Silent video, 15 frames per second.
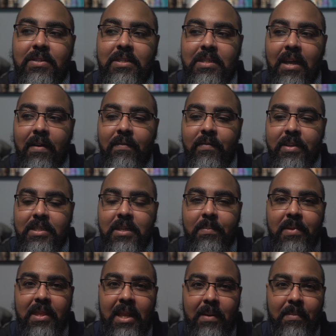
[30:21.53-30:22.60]
definitely
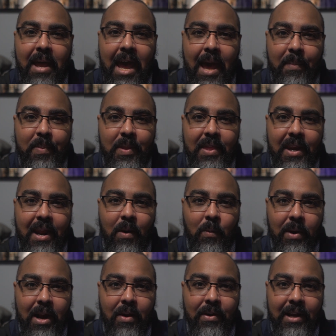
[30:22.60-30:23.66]
something that I'm happy that I
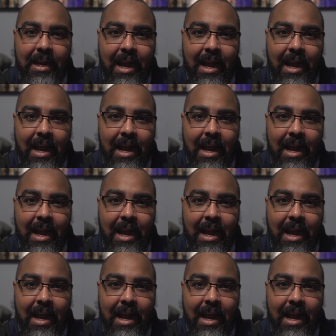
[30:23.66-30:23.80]
went out and